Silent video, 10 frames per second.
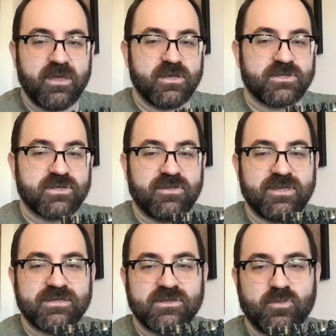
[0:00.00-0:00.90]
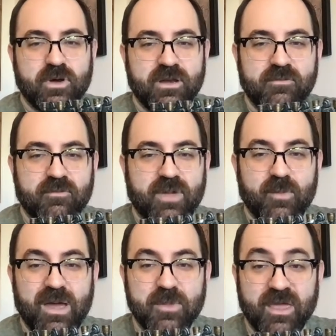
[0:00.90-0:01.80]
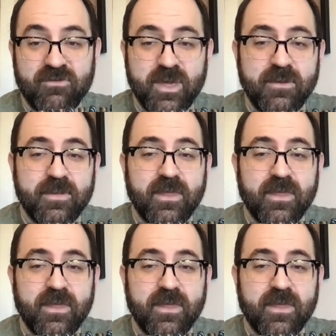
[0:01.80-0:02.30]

So this is one my mom gave me.